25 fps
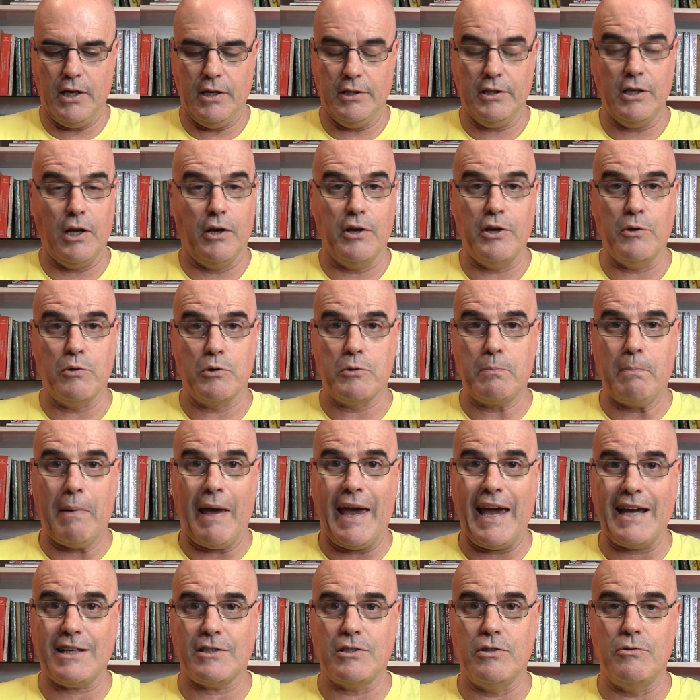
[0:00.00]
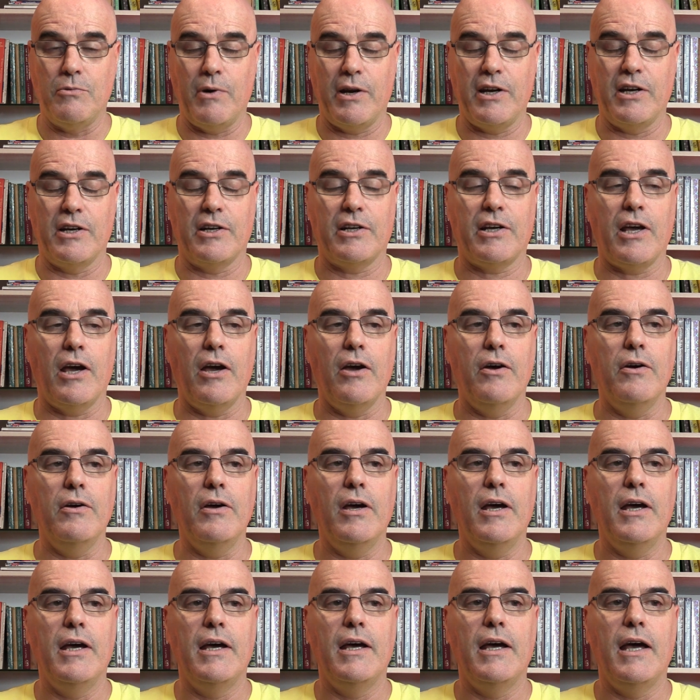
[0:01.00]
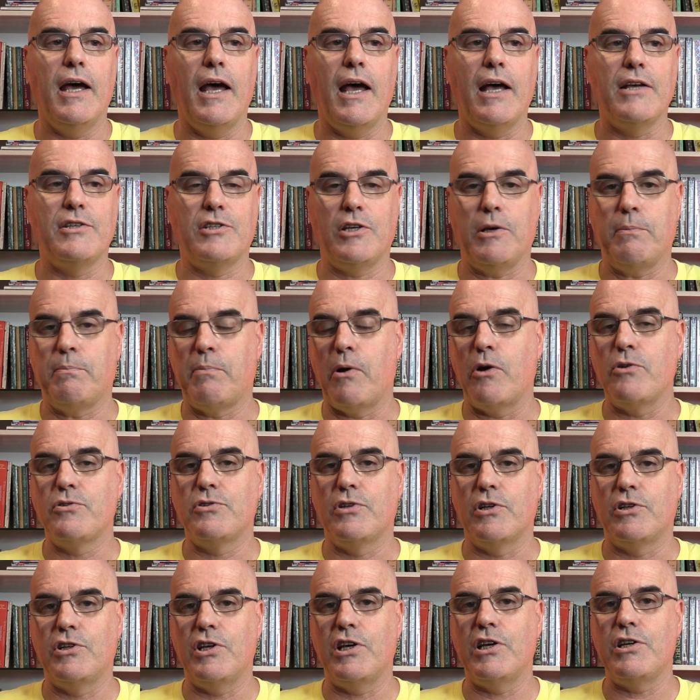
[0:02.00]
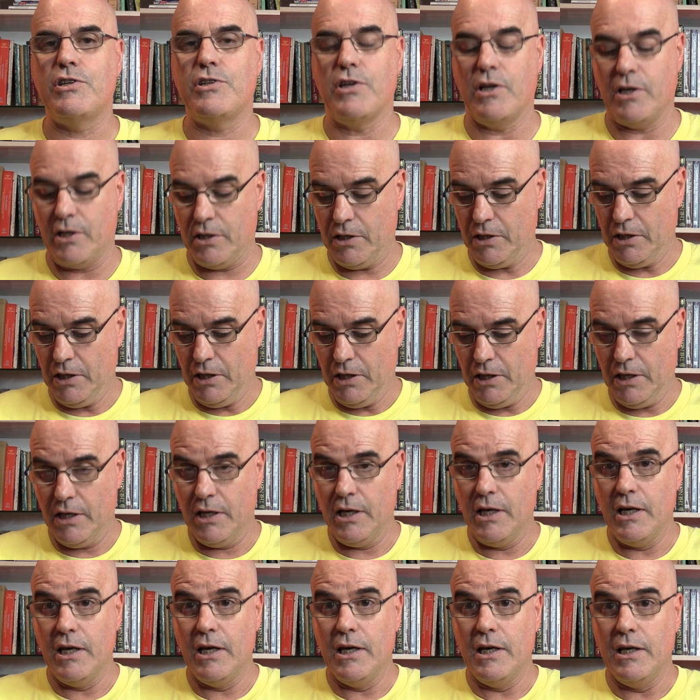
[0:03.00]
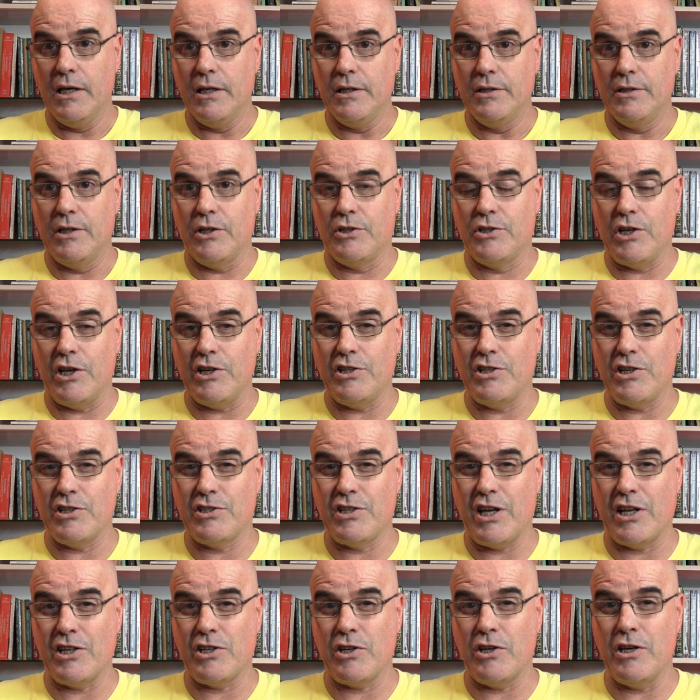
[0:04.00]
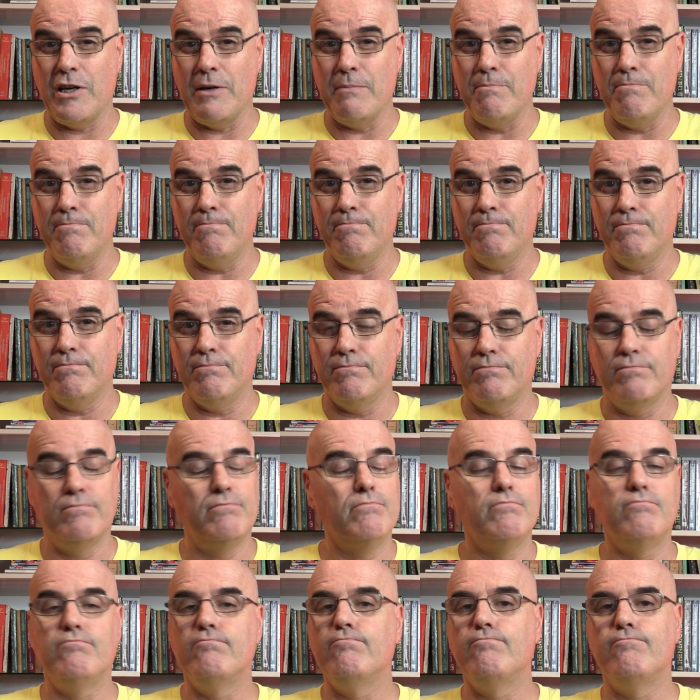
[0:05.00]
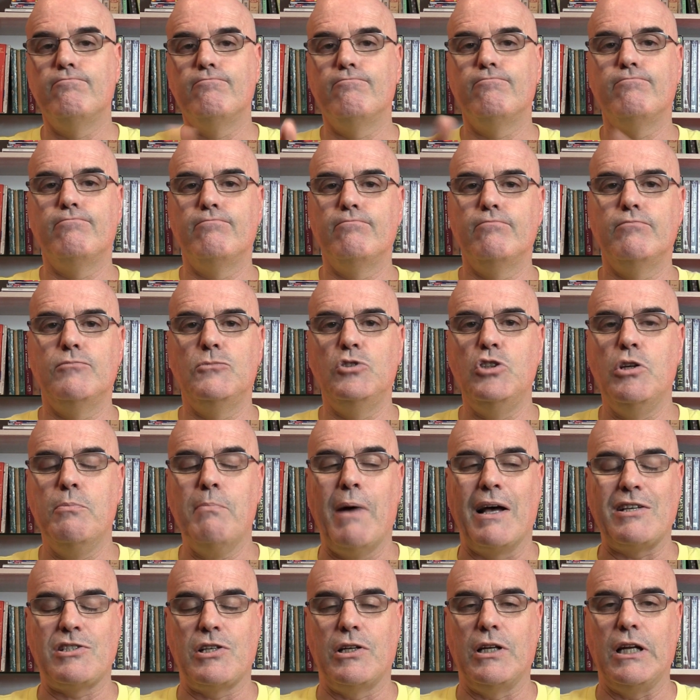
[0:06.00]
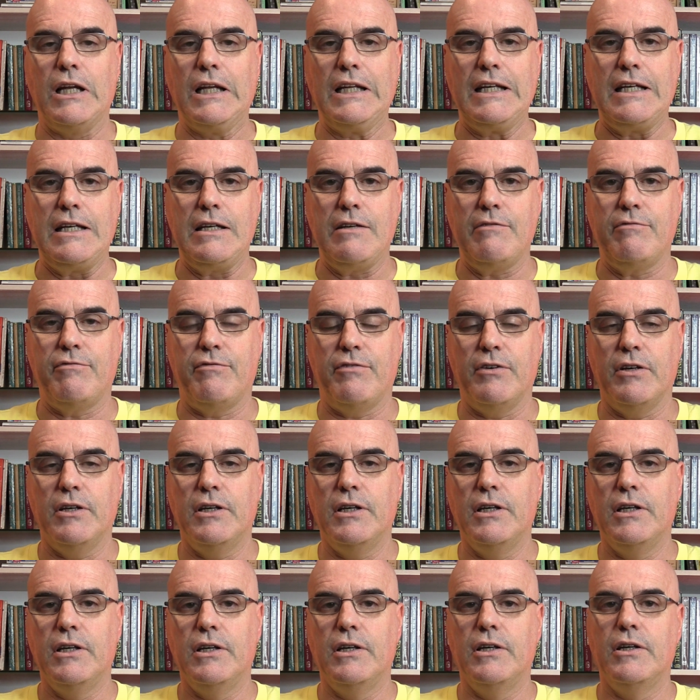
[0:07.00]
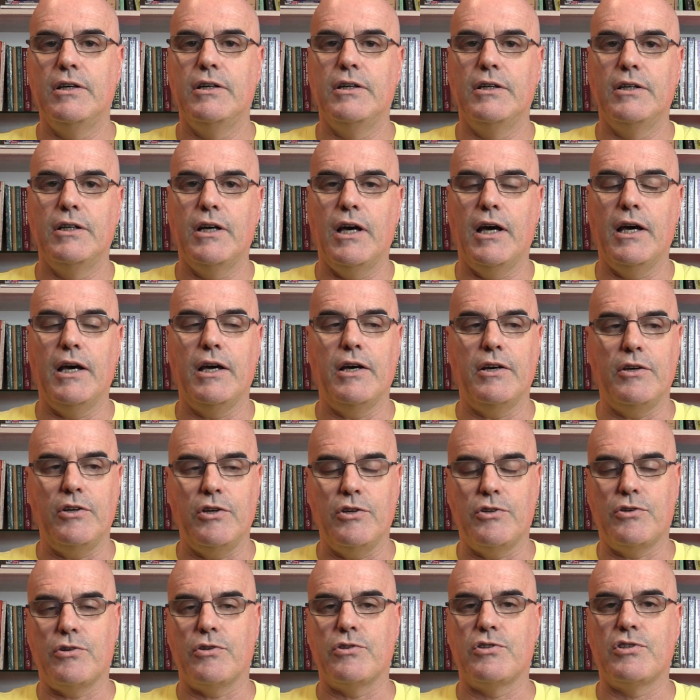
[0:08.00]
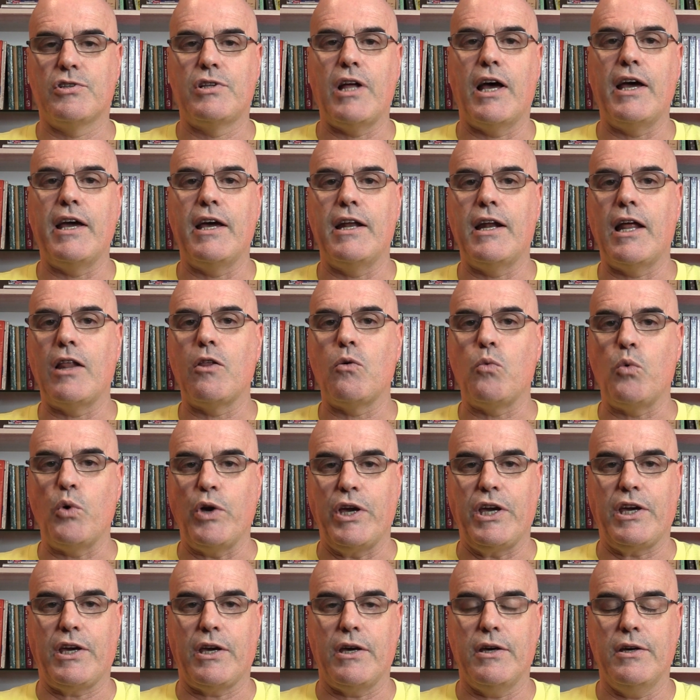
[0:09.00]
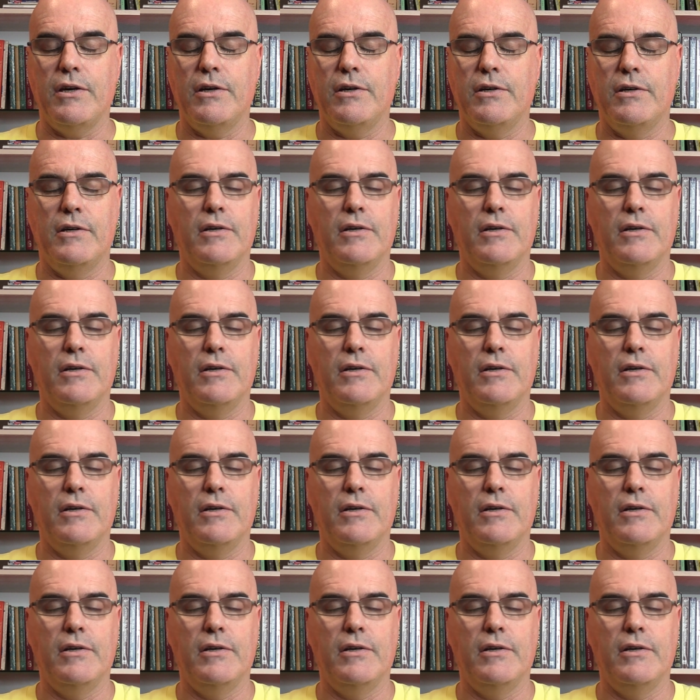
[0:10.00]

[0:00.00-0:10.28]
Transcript: you know, he was packed and ready to go. As he approached the teacher said to him, "You mustn't leave. You should stay another week."